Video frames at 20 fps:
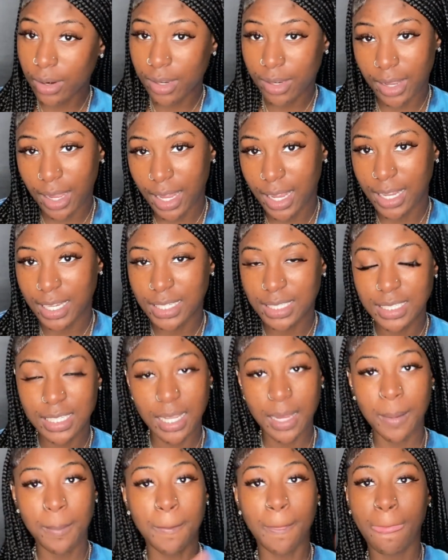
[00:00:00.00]
you guys,
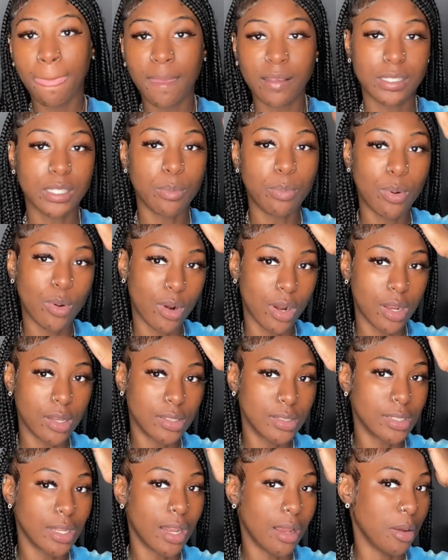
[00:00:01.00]
support
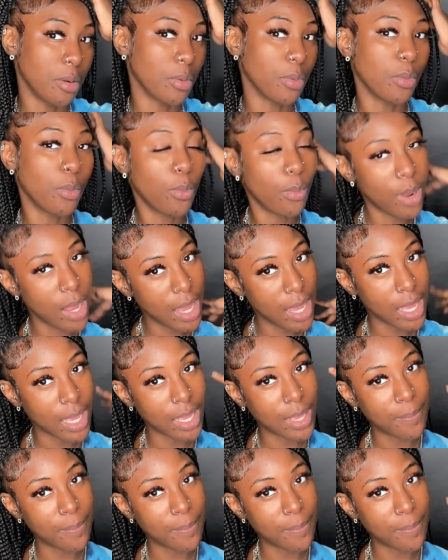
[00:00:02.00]
goes a long way.